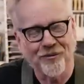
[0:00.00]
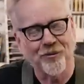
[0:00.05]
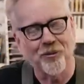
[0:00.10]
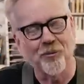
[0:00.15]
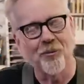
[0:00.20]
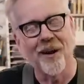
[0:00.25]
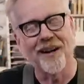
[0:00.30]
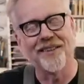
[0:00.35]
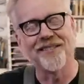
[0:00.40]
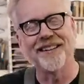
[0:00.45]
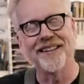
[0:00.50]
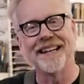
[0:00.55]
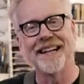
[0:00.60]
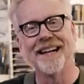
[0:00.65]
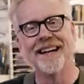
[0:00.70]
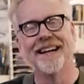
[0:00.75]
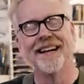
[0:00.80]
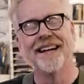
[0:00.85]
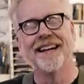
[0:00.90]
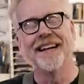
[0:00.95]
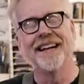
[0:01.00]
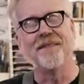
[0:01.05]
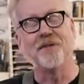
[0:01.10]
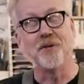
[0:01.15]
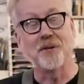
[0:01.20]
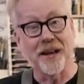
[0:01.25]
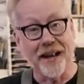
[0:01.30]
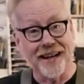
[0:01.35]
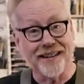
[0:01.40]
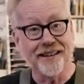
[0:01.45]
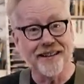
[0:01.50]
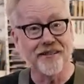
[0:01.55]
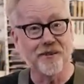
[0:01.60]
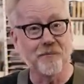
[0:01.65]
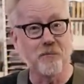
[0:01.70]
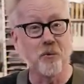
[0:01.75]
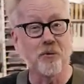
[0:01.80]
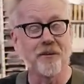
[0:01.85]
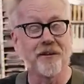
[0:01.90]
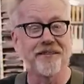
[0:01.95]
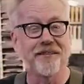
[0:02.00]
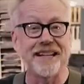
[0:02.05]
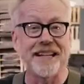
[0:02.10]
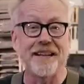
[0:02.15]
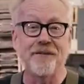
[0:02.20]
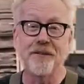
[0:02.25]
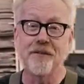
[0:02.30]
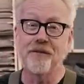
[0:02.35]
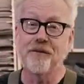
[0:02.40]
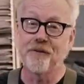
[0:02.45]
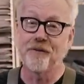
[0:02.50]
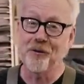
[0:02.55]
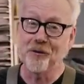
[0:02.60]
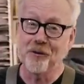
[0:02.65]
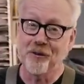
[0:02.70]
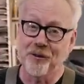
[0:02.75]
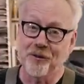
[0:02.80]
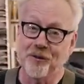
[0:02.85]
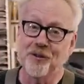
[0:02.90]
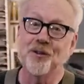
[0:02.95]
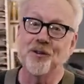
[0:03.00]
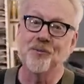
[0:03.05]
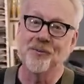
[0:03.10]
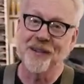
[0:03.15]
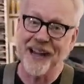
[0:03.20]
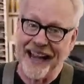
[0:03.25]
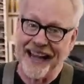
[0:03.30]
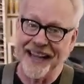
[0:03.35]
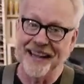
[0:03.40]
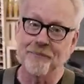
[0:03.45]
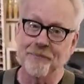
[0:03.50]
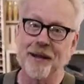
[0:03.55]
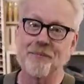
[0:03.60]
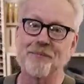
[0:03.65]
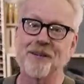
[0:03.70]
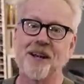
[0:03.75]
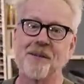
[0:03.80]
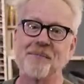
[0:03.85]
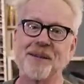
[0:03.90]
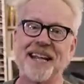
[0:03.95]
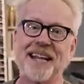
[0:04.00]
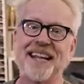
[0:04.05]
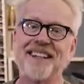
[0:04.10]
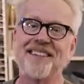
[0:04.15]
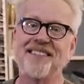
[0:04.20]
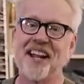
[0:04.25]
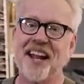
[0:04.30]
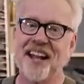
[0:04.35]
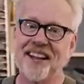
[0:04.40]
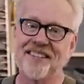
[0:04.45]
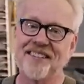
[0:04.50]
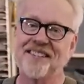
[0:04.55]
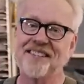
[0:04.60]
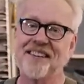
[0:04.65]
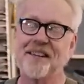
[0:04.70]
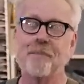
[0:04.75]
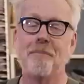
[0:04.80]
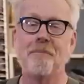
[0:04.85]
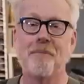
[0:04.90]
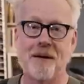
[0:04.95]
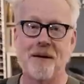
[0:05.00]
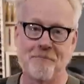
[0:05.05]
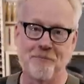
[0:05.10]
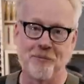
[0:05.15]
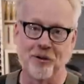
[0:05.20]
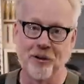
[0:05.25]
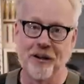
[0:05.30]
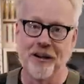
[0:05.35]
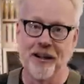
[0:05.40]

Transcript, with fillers: for watching. If you'd like to support us even further, you can by becoming a tested member.